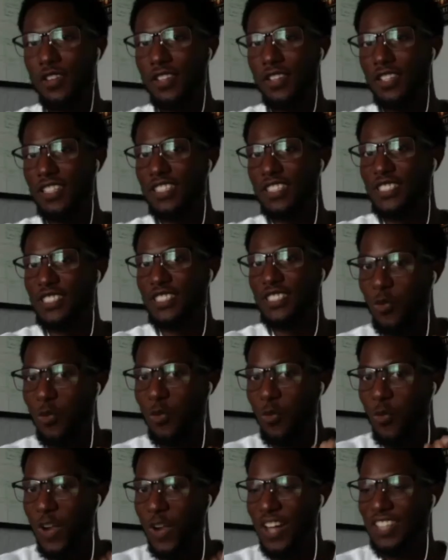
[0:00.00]
So
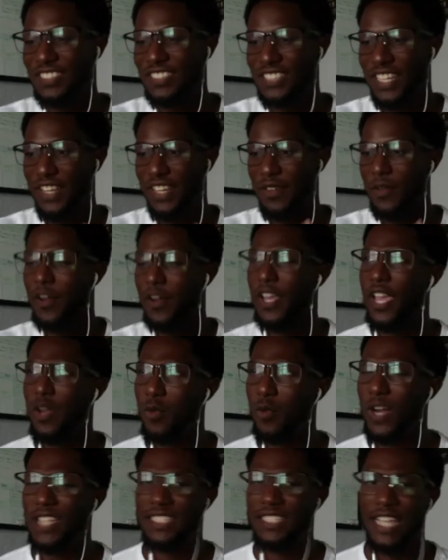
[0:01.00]
I was like, okay,
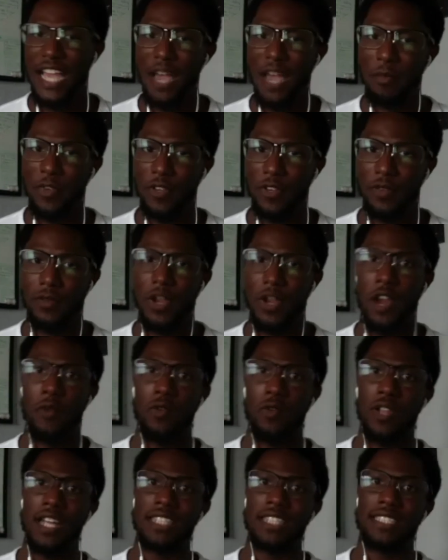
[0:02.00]
why is that happening? I
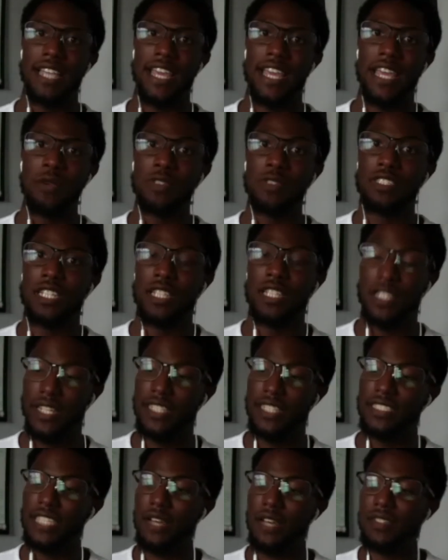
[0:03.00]
realized that it was the links
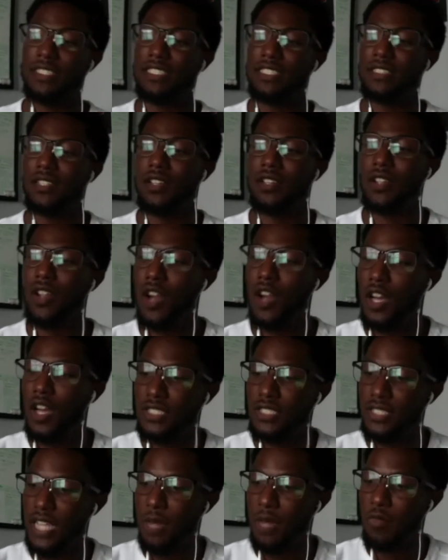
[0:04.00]
that was
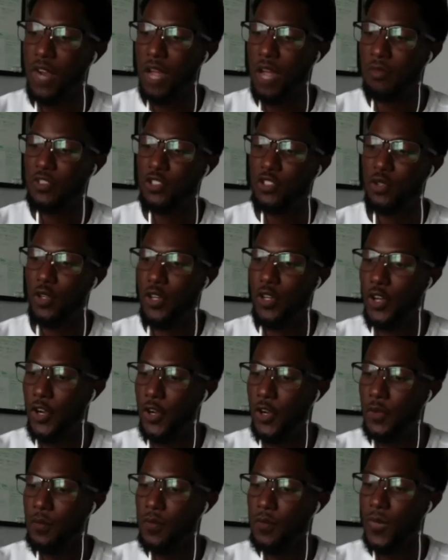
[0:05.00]
causing that problem to
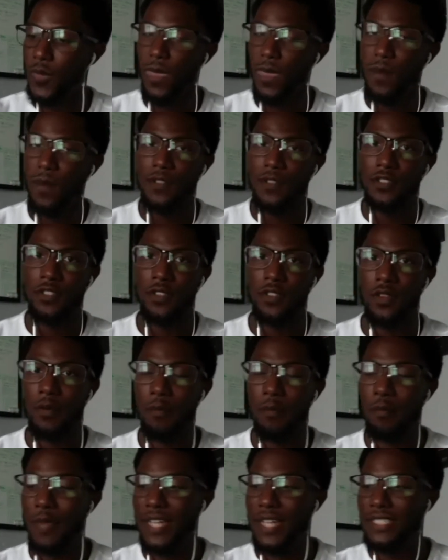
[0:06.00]
occur. So the
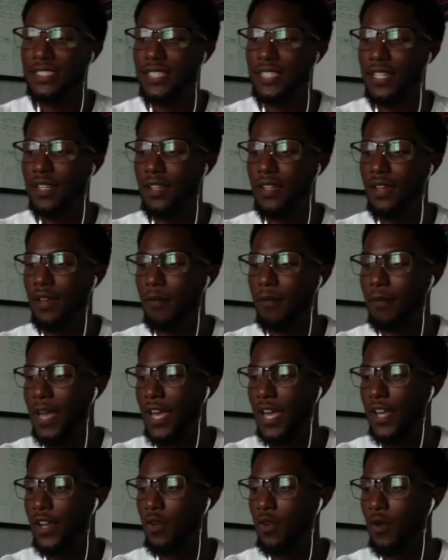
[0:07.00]
best thing about
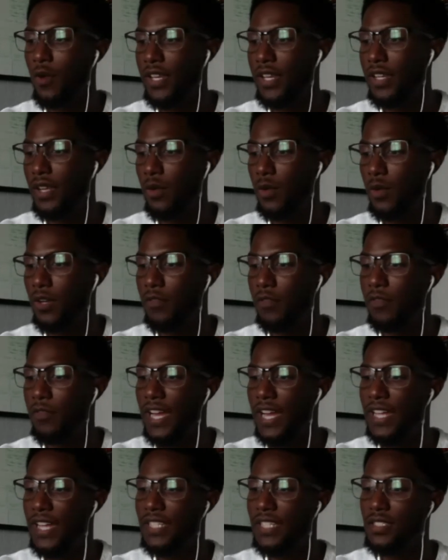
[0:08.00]
it, or idea I would
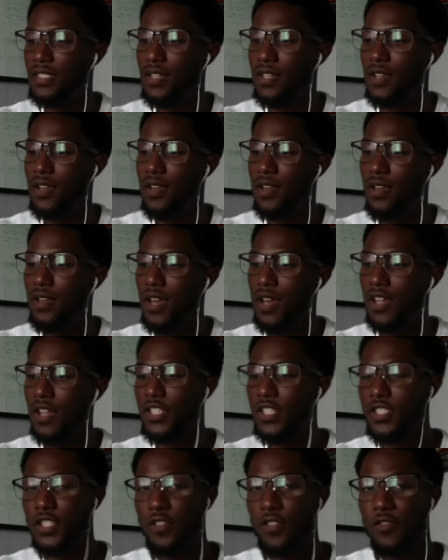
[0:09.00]
advise,
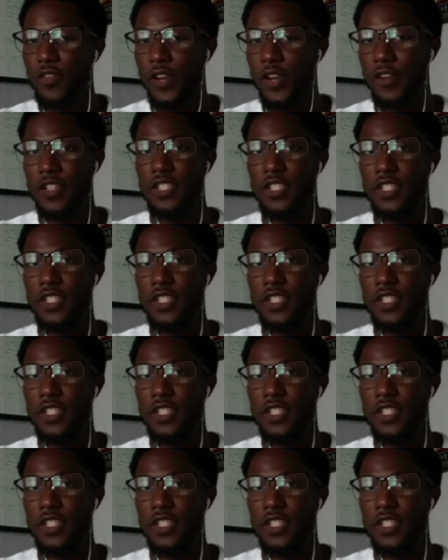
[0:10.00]
unless you're very